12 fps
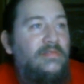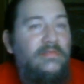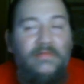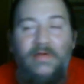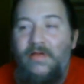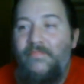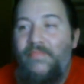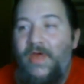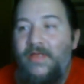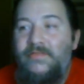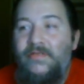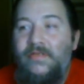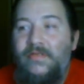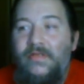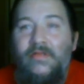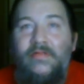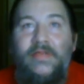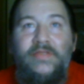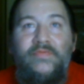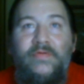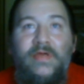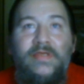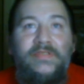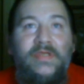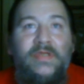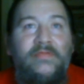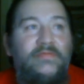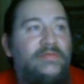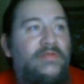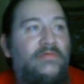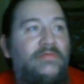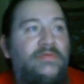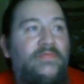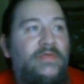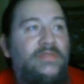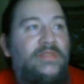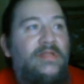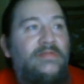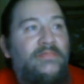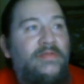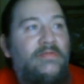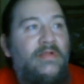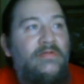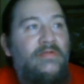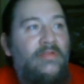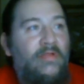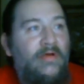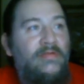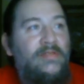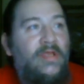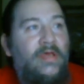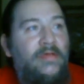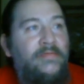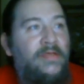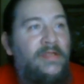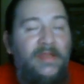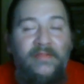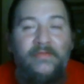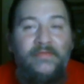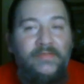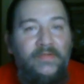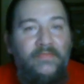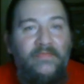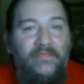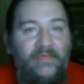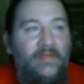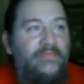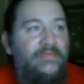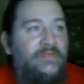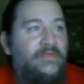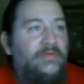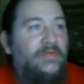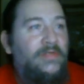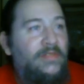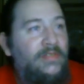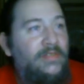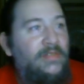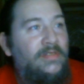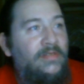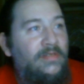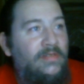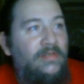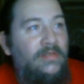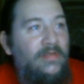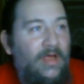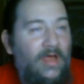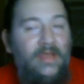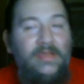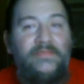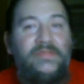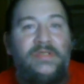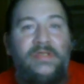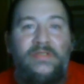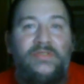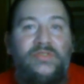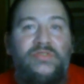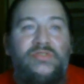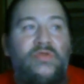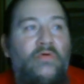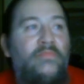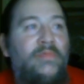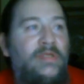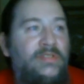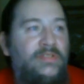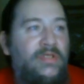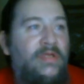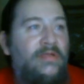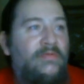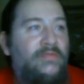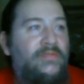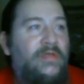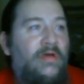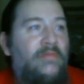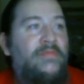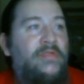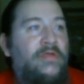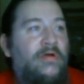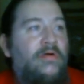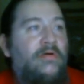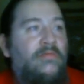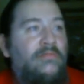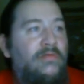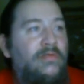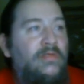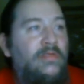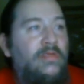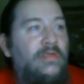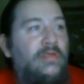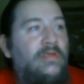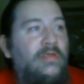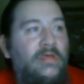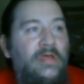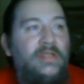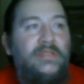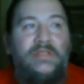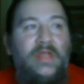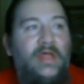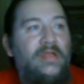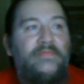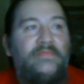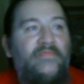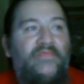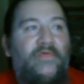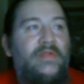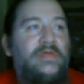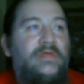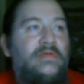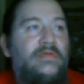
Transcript: Well, Patrick, that's why I say there's those of us that have been around a long time, and then there's the revolving door. I have seen so many channels come and go, it's not even funny.